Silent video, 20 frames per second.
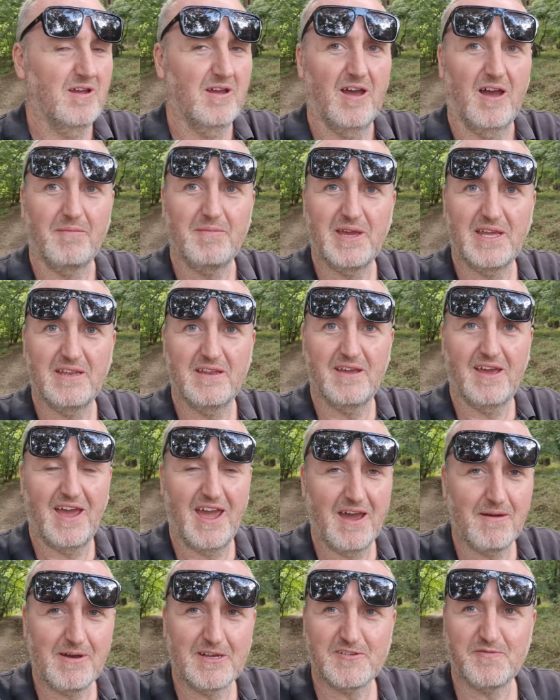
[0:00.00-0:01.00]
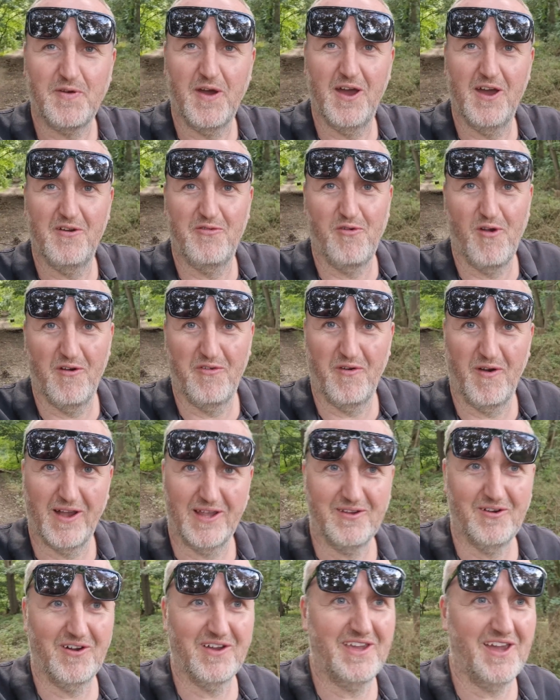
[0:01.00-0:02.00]
I mean, how much further have I
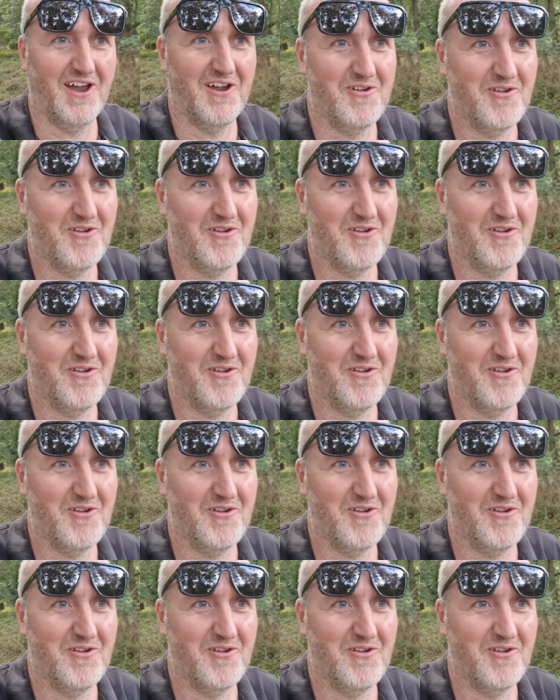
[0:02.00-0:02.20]
got to go?